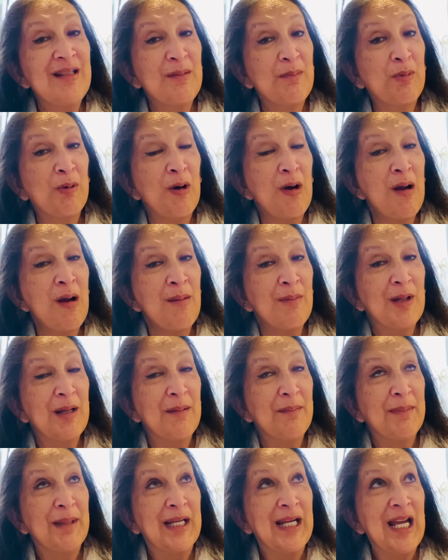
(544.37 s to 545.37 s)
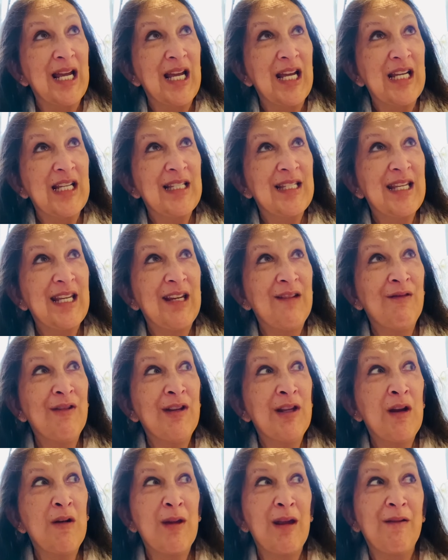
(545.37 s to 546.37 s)
a problem because even
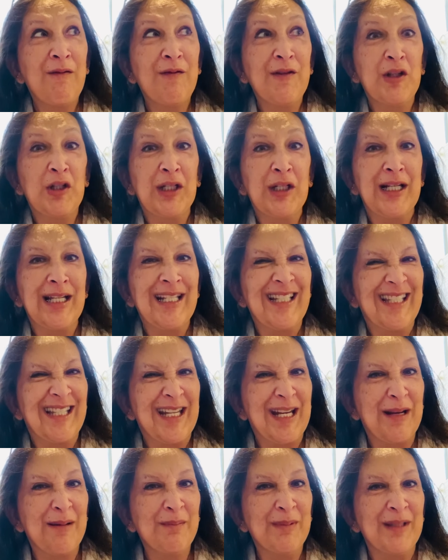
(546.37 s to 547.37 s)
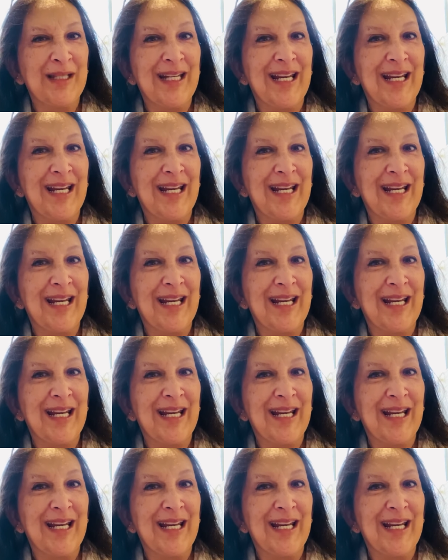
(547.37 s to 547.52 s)
though they feel contempt